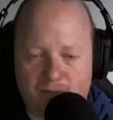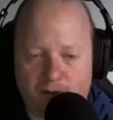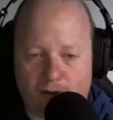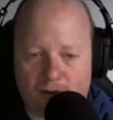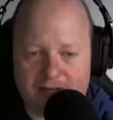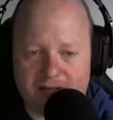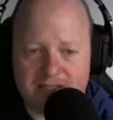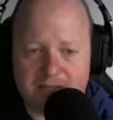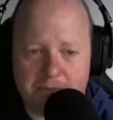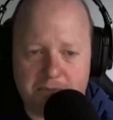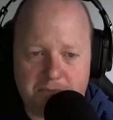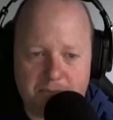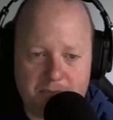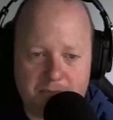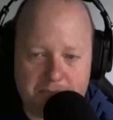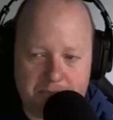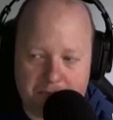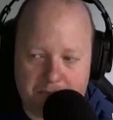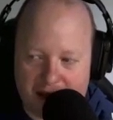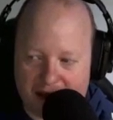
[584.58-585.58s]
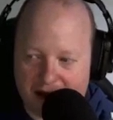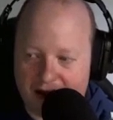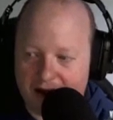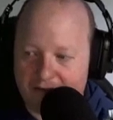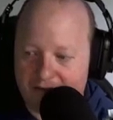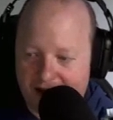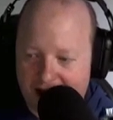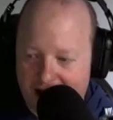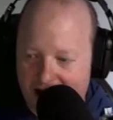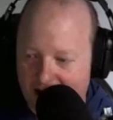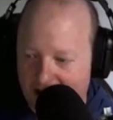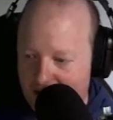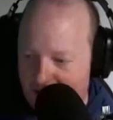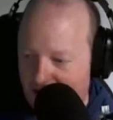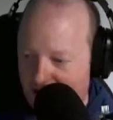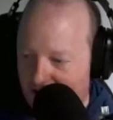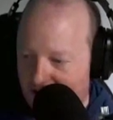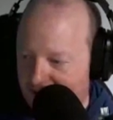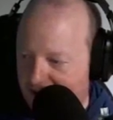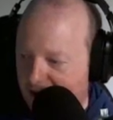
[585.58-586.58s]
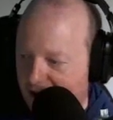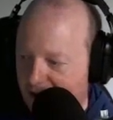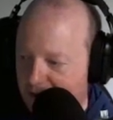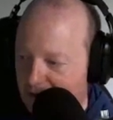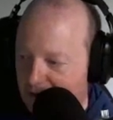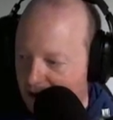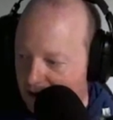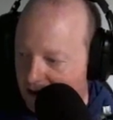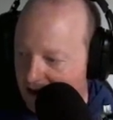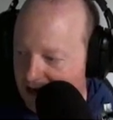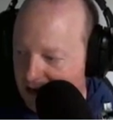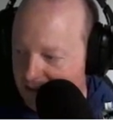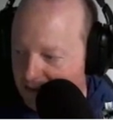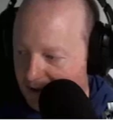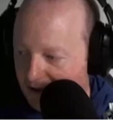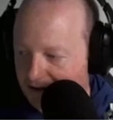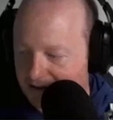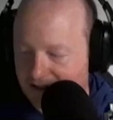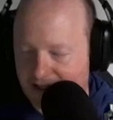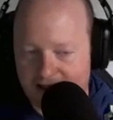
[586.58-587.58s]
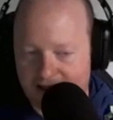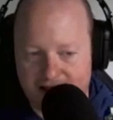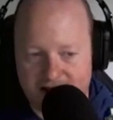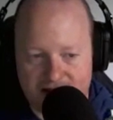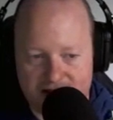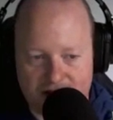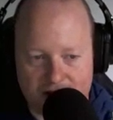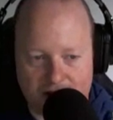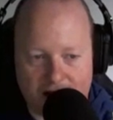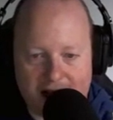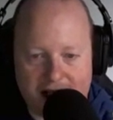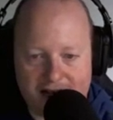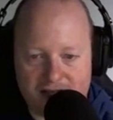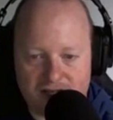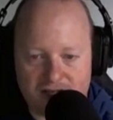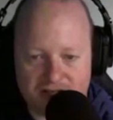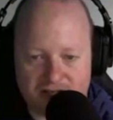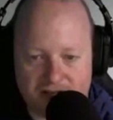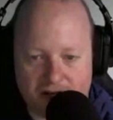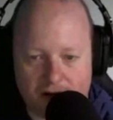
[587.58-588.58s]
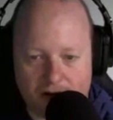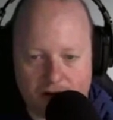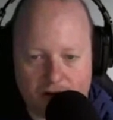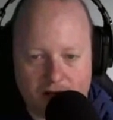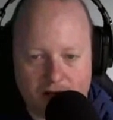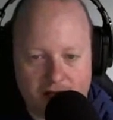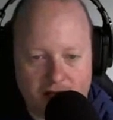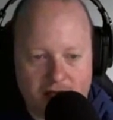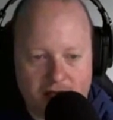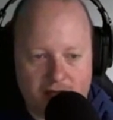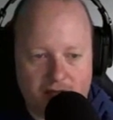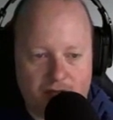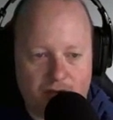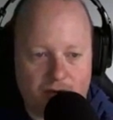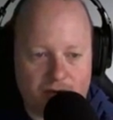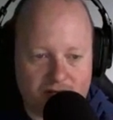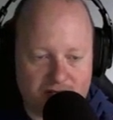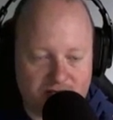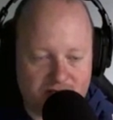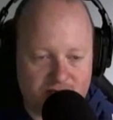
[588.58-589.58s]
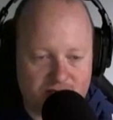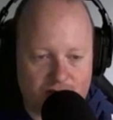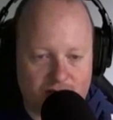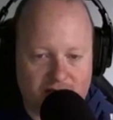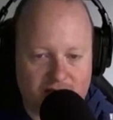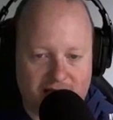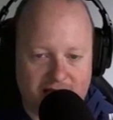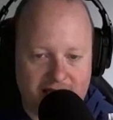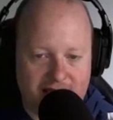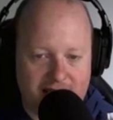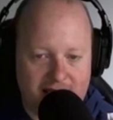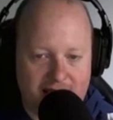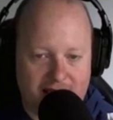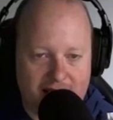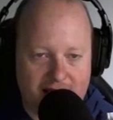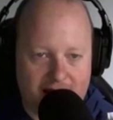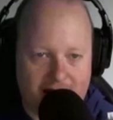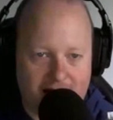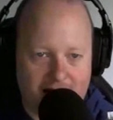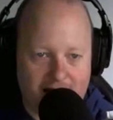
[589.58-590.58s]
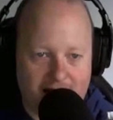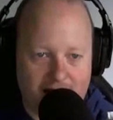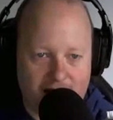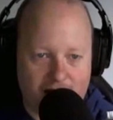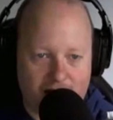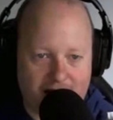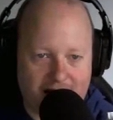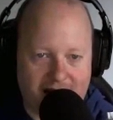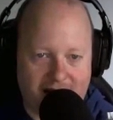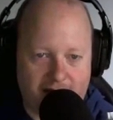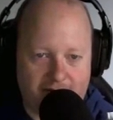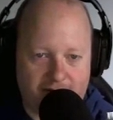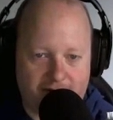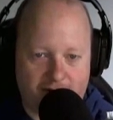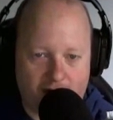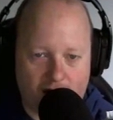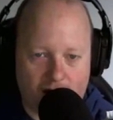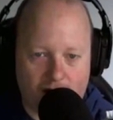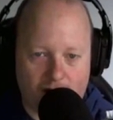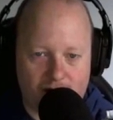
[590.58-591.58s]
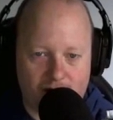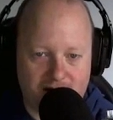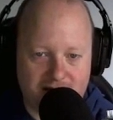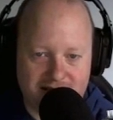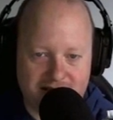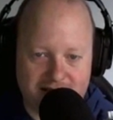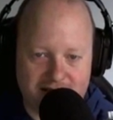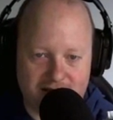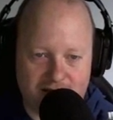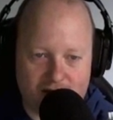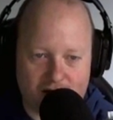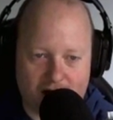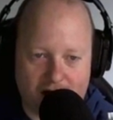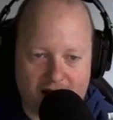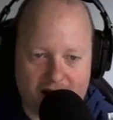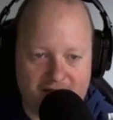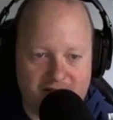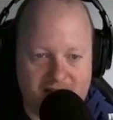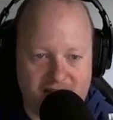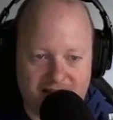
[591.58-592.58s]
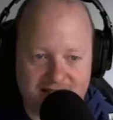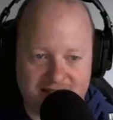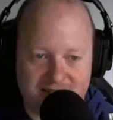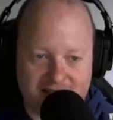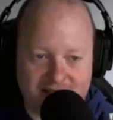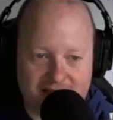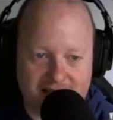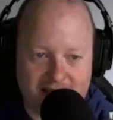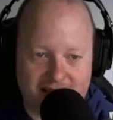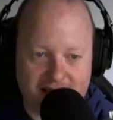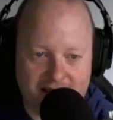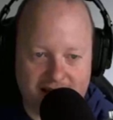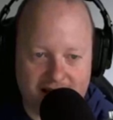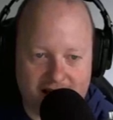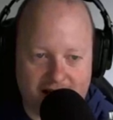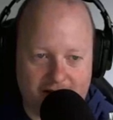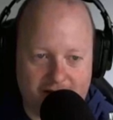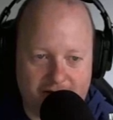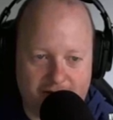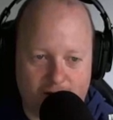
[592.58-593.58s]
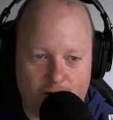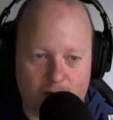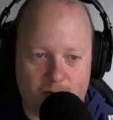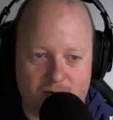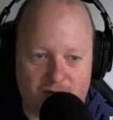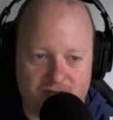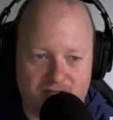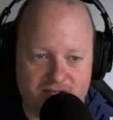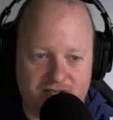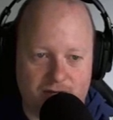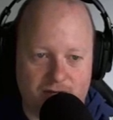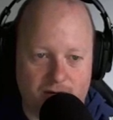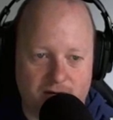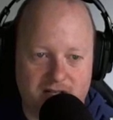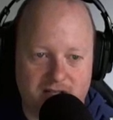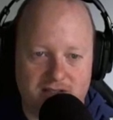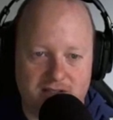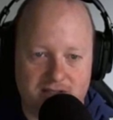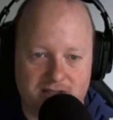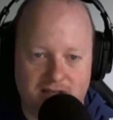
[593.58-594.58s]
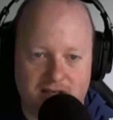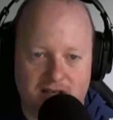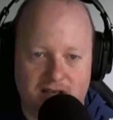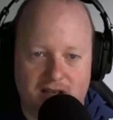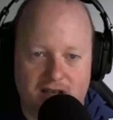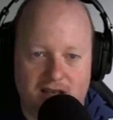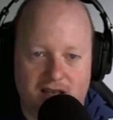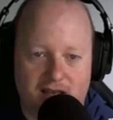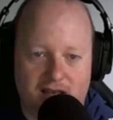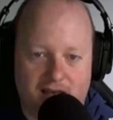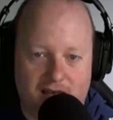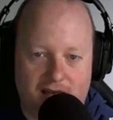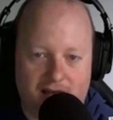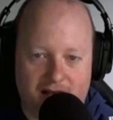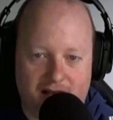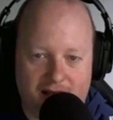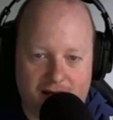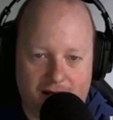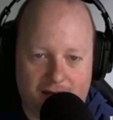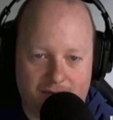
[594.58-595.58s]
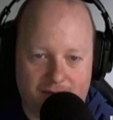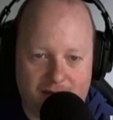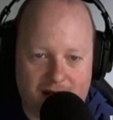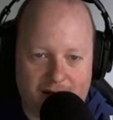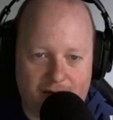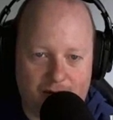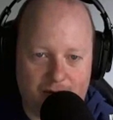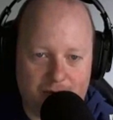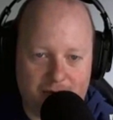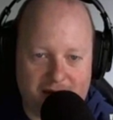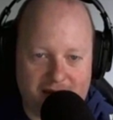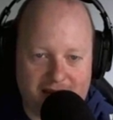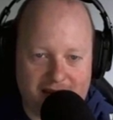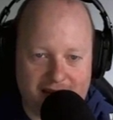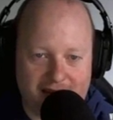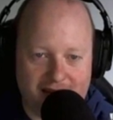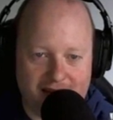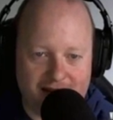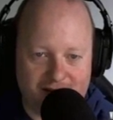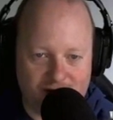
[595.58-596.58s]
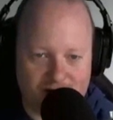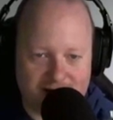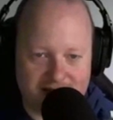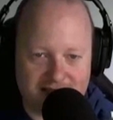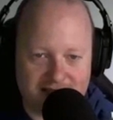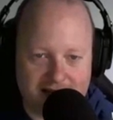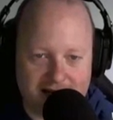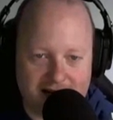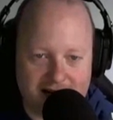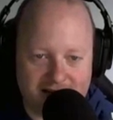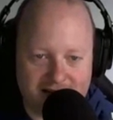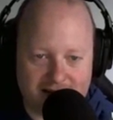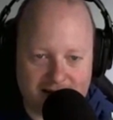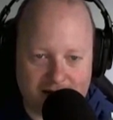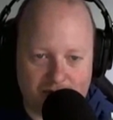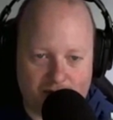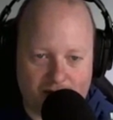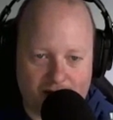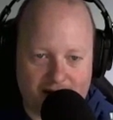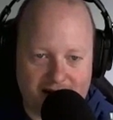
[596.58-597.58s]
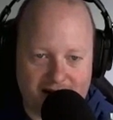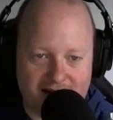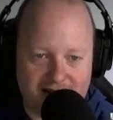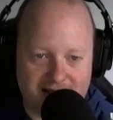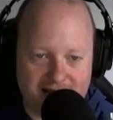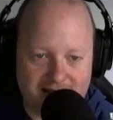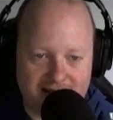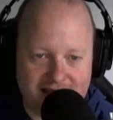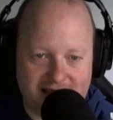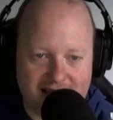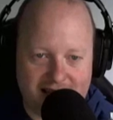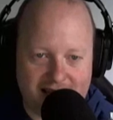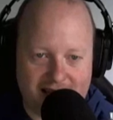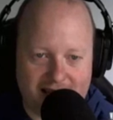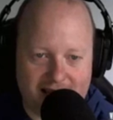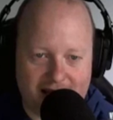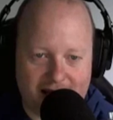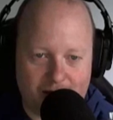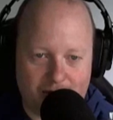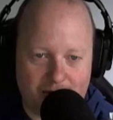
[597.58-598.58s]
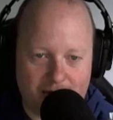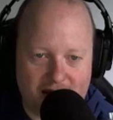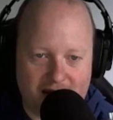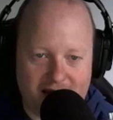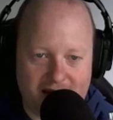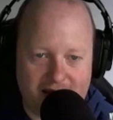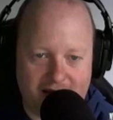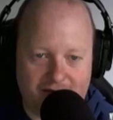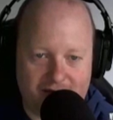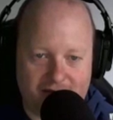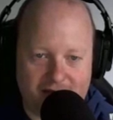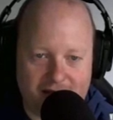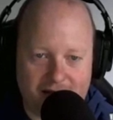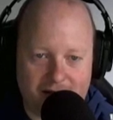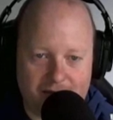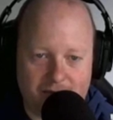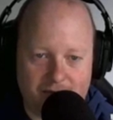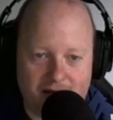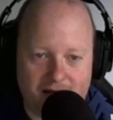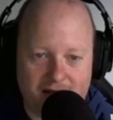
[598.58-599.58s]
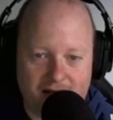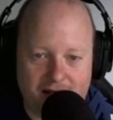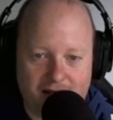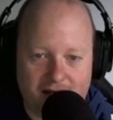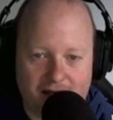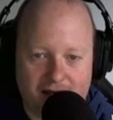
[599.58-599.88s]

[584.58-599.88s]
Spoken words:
There is a bit of an element of community built into Scratch, so you can certainly you can have followers. These are obviously former students. I would be interested at some point in seeing how many of them